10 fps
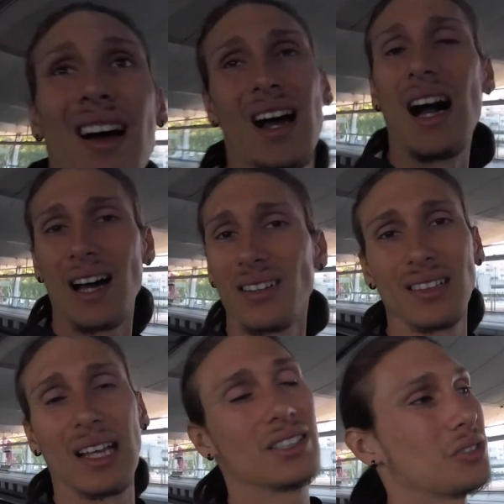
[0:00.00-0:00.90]
I don't
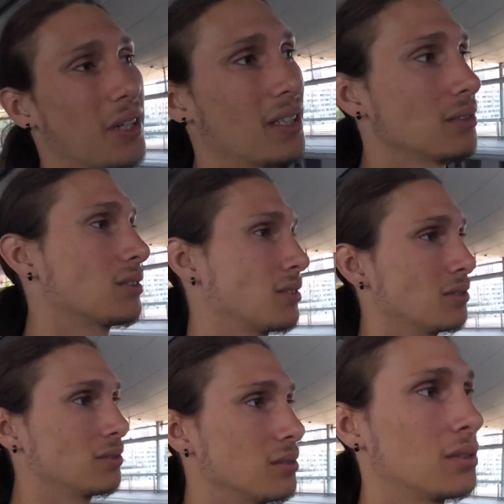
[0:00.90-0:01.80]
like trains.
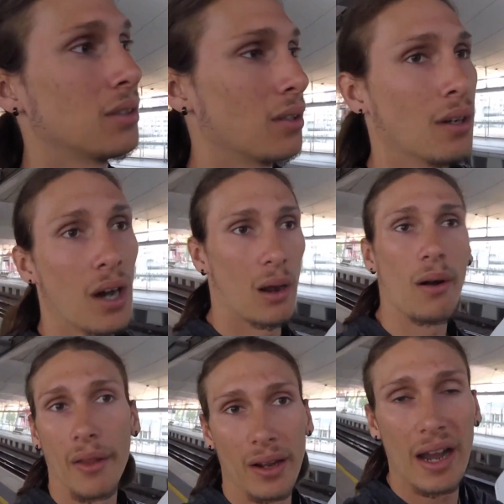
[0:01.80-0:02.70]
I'd
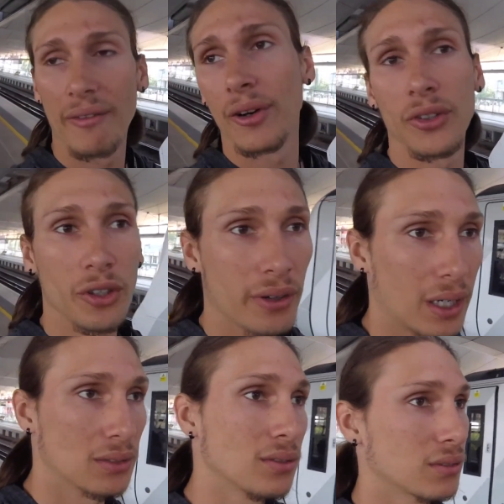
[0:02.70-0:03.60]
rather have underground.